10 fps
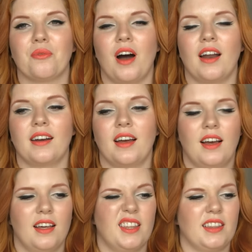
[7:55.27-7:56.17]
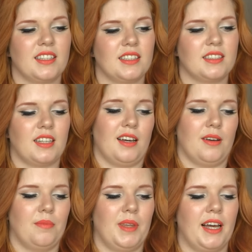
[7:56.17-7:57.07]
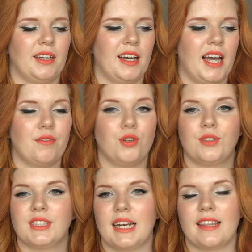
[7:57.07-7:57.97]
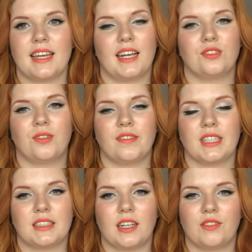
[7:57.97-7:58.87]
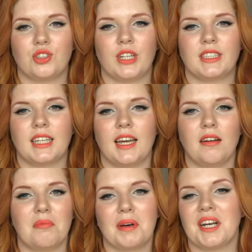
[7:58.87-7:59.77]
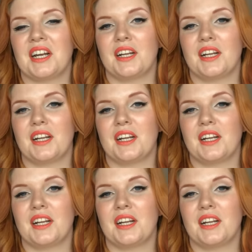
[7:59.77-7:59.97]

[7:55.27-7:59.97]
one. I think this, I haven't noticed anything. I do have sensitive and dry skin, but it